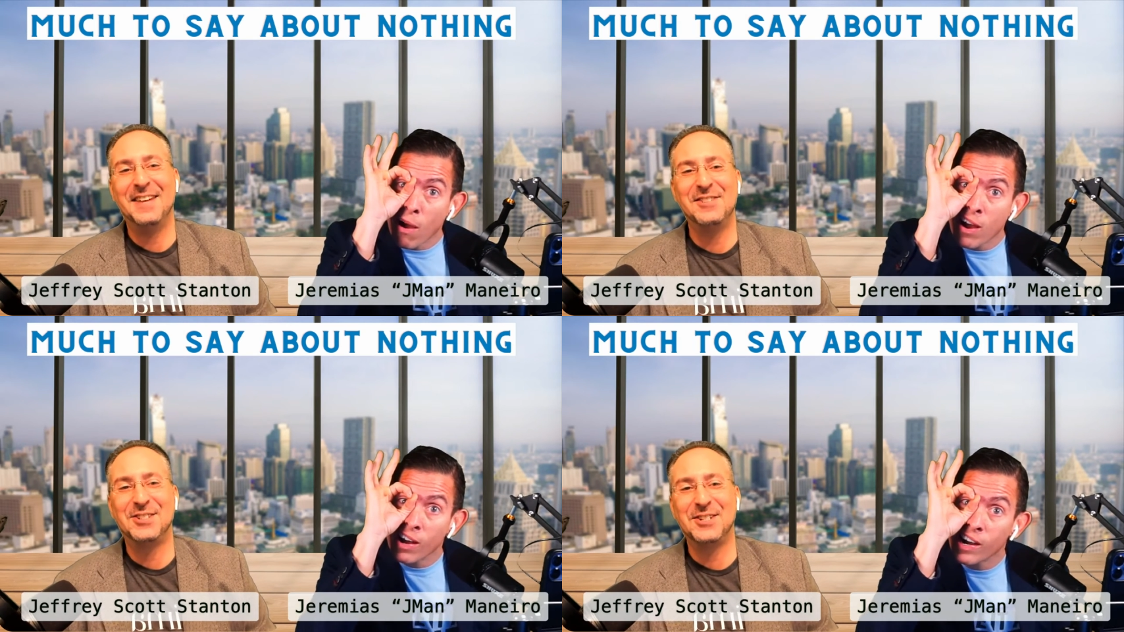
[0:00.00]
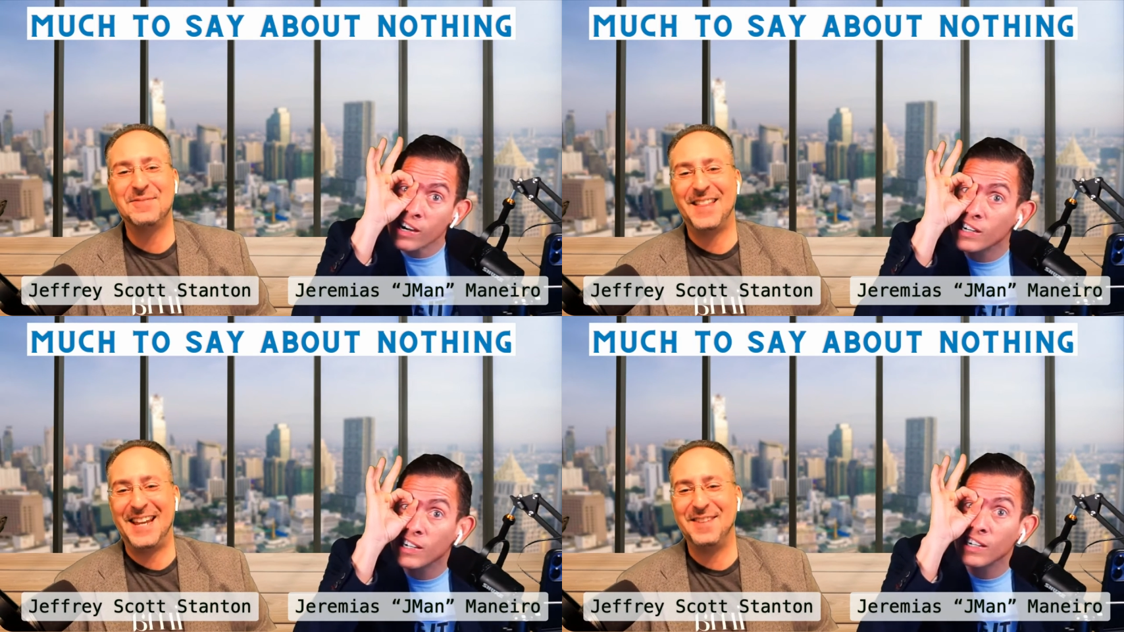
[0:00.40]
Speaker 1: Yeah, we should talk
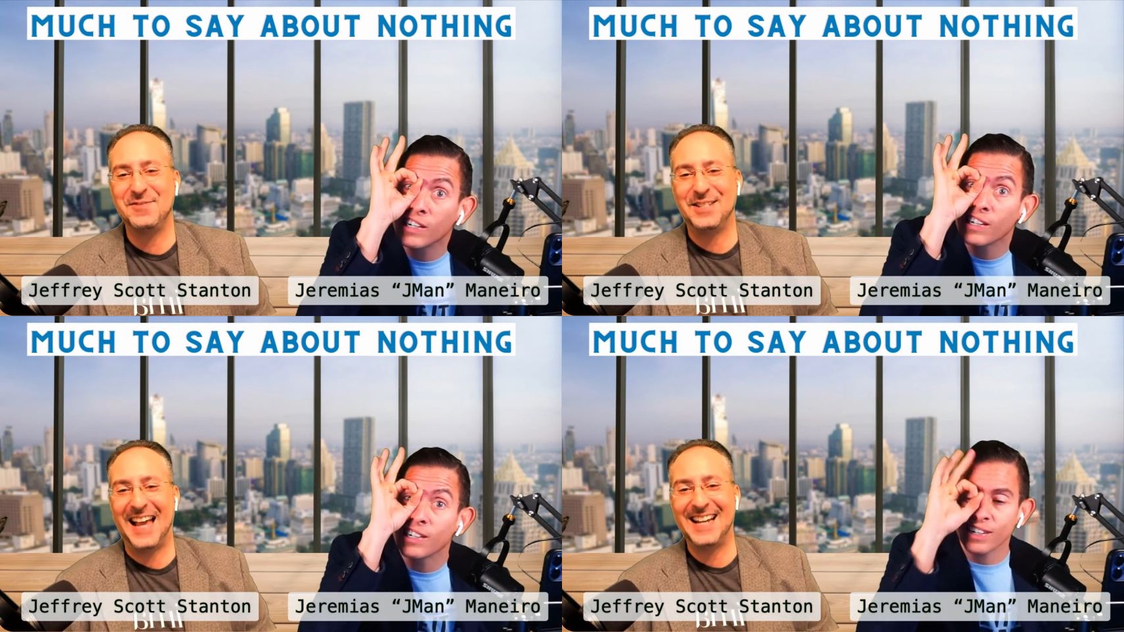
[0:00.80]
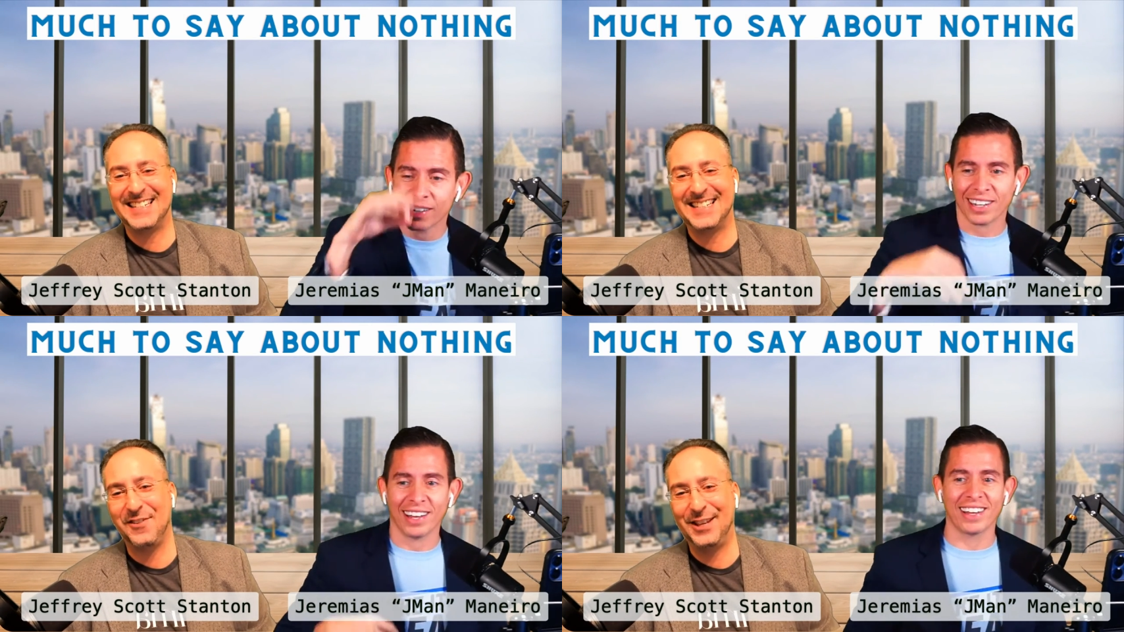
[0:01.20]
about that afterwards. I
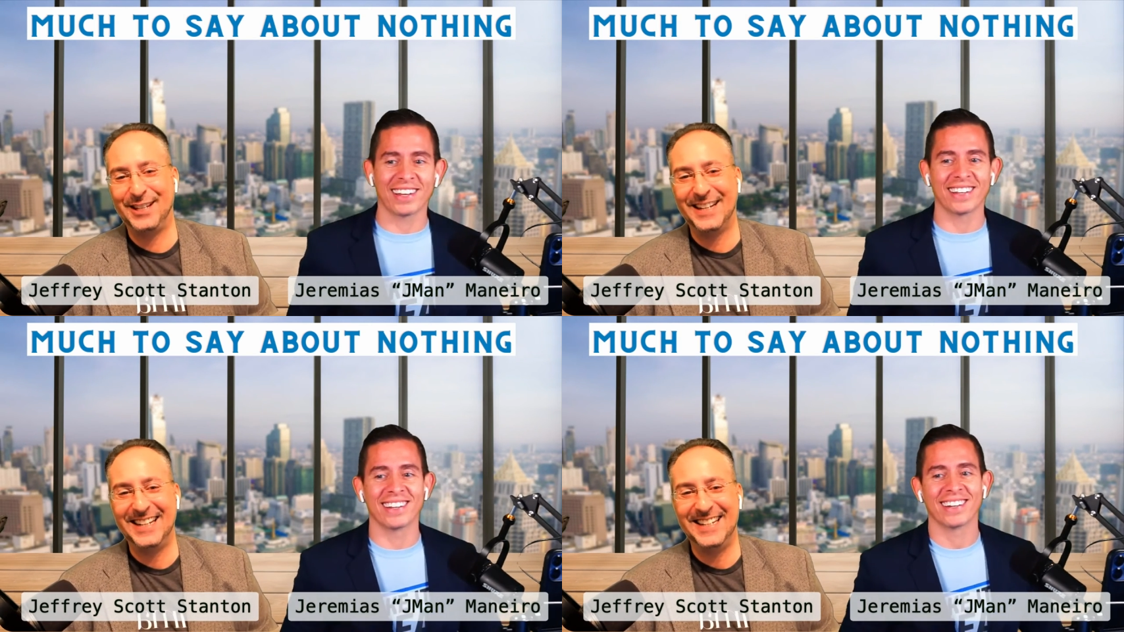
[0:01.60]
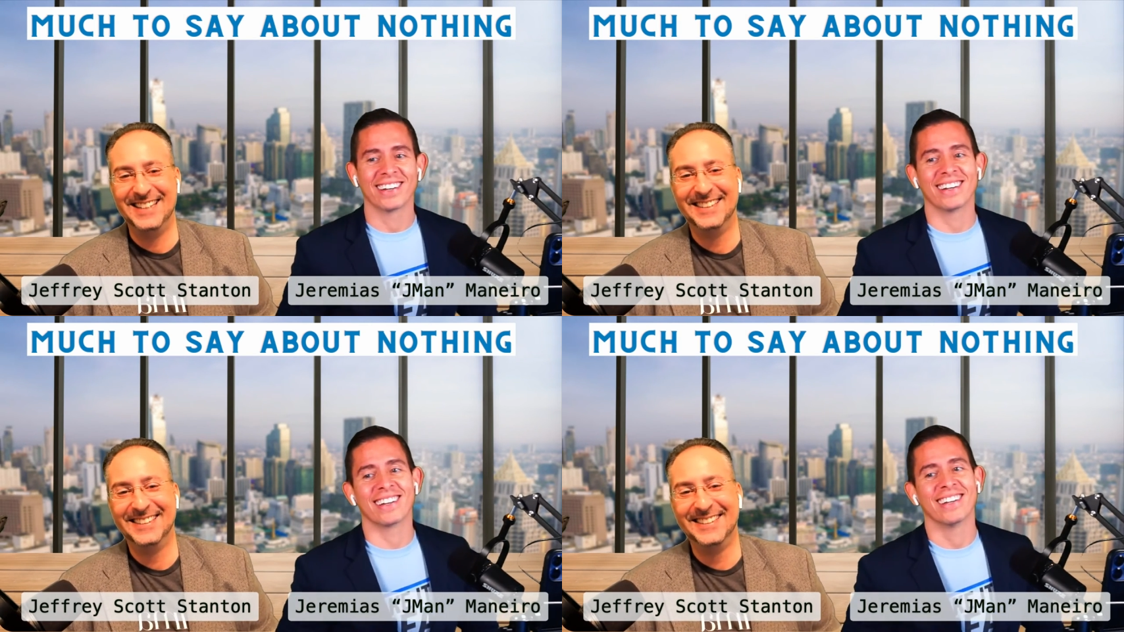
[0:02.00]
actually have a really good idea.